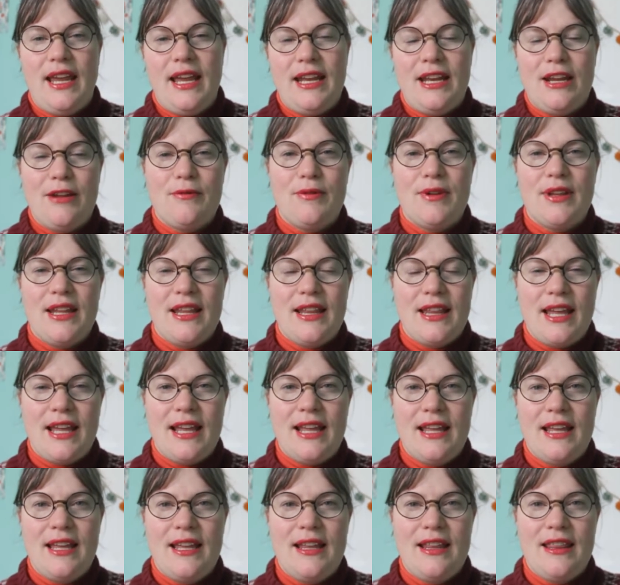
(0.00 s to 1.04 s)
And I really
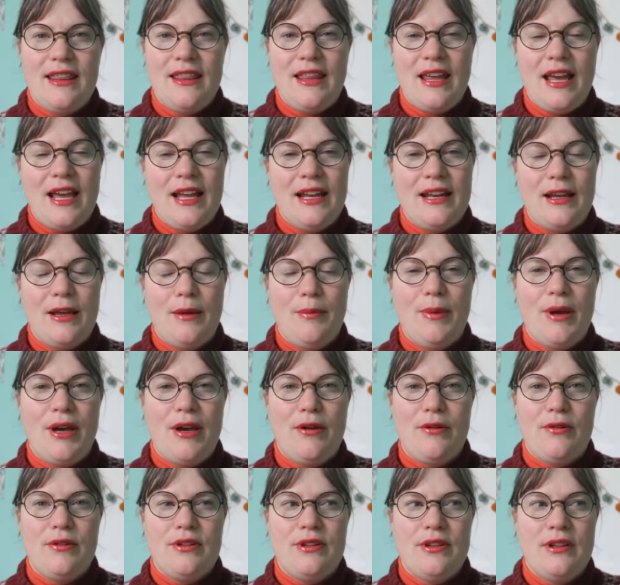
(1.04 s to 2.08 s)
like that
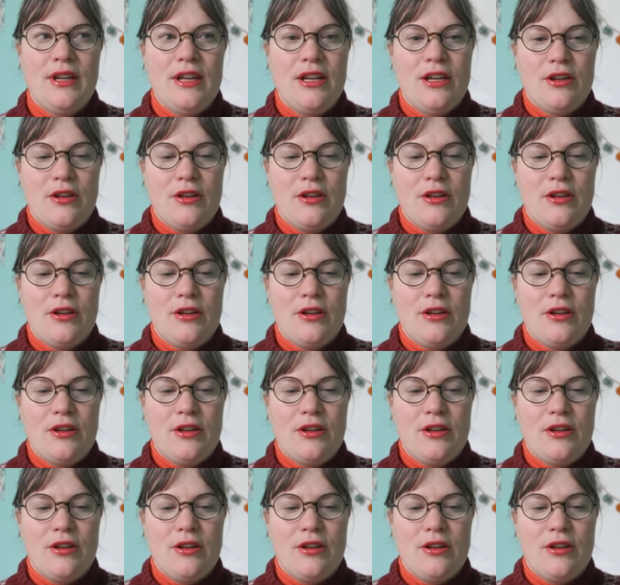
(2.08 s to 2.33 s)
about